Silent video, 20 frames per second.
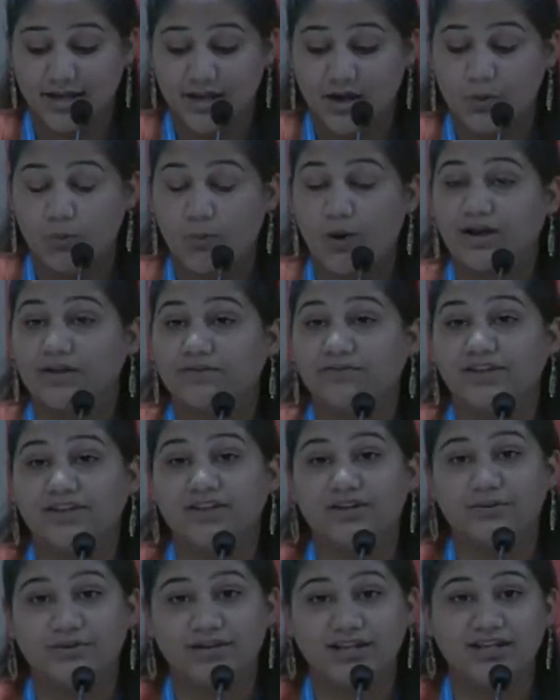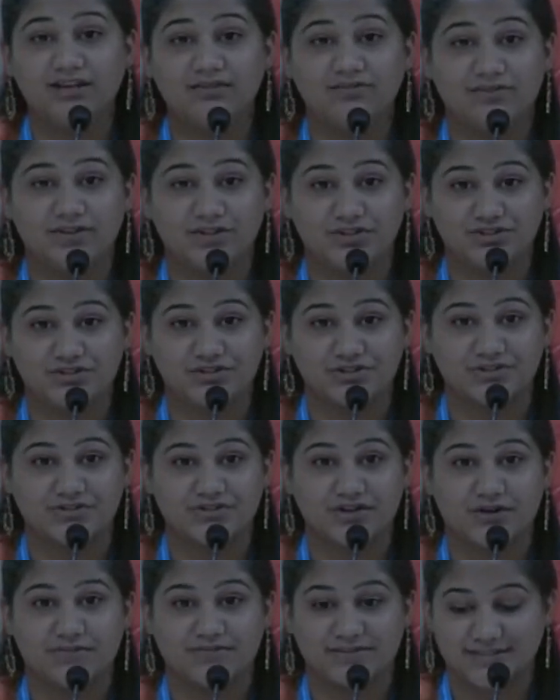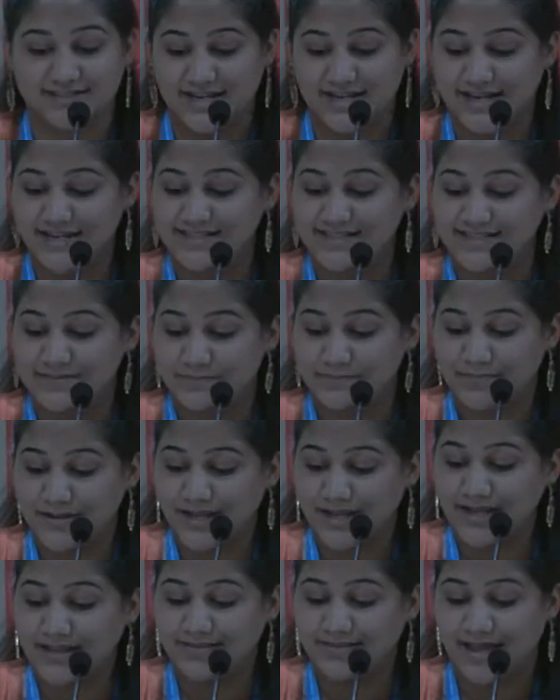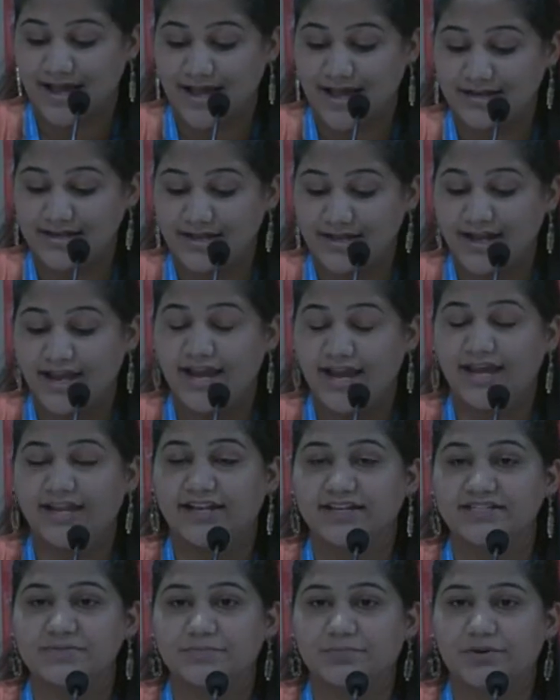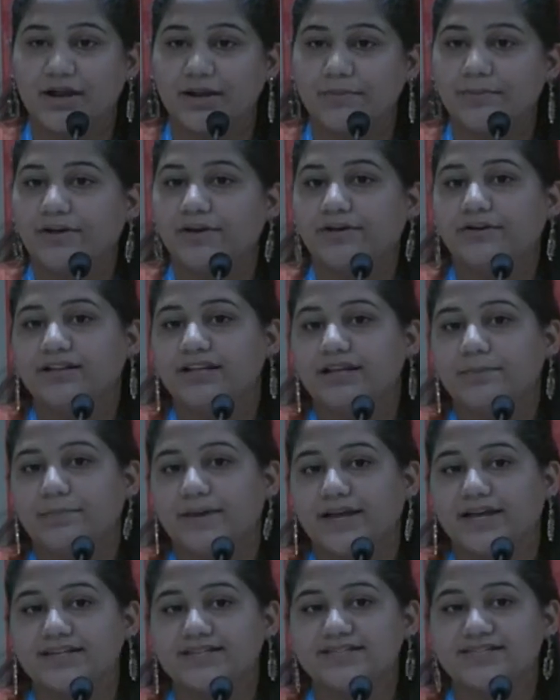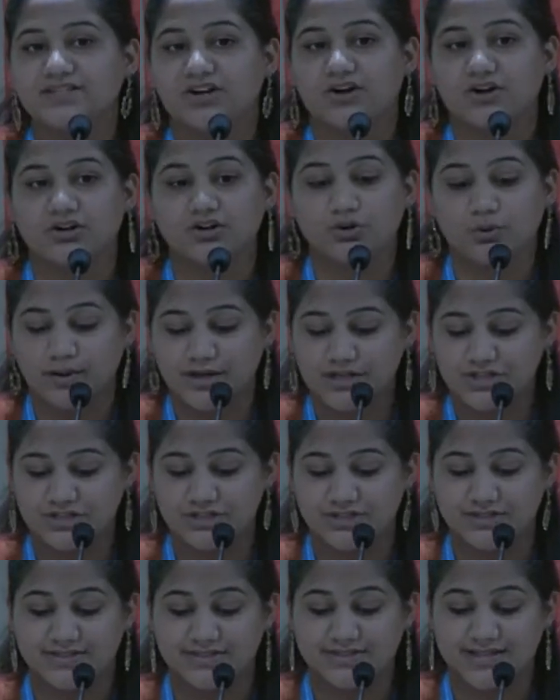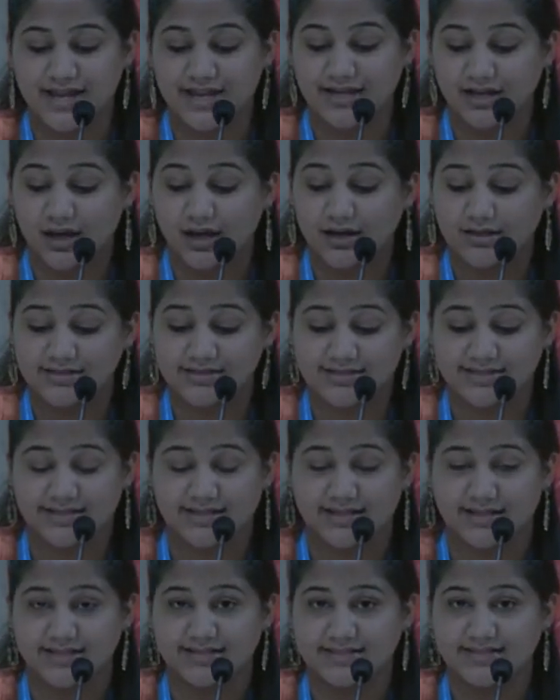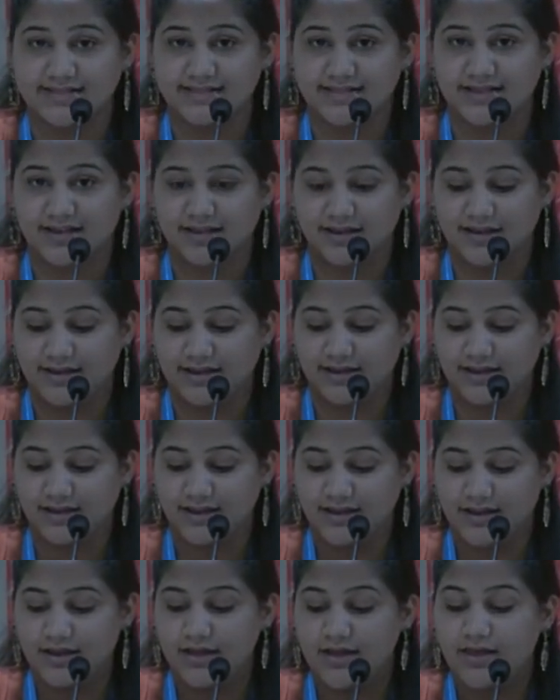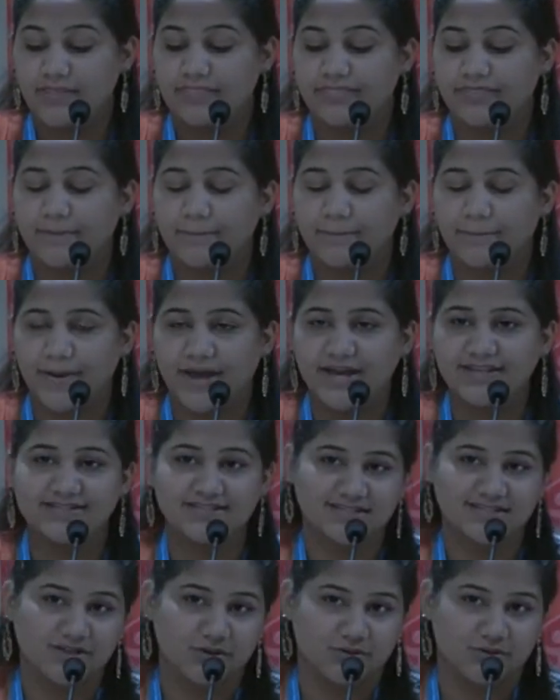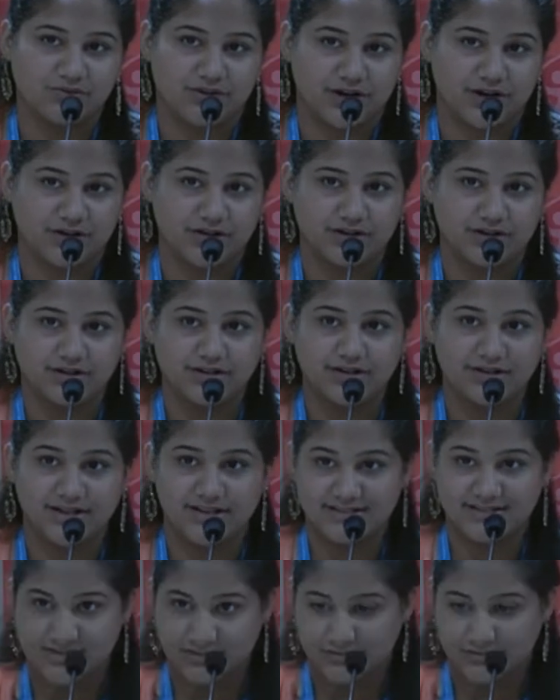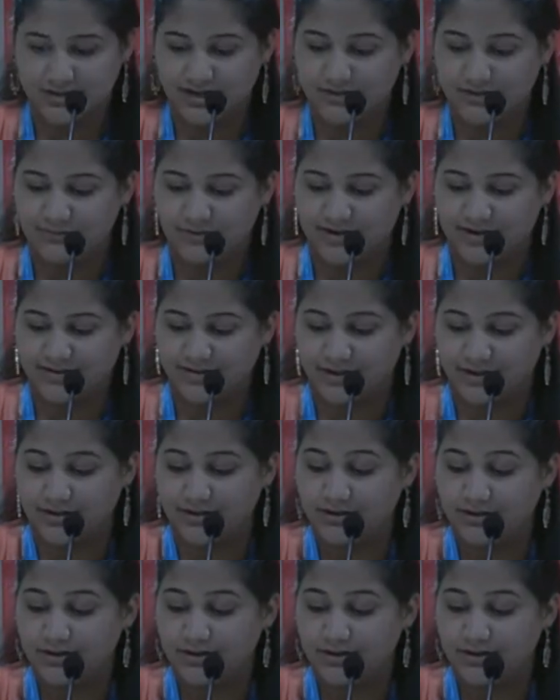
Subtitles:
one of the unique features of the text being that it is primarily based on questions and answers. The best known record is the Rig Veda,